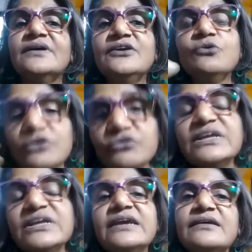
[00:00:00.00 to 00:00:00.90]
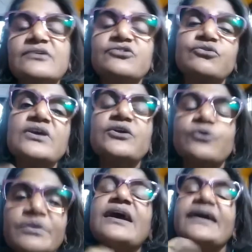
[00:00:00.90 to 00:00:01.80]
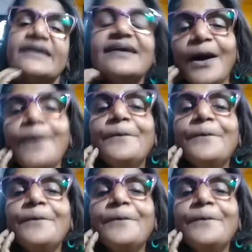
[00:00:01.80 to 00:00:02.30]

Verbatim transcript: you know, to the to the human eye. Yeah.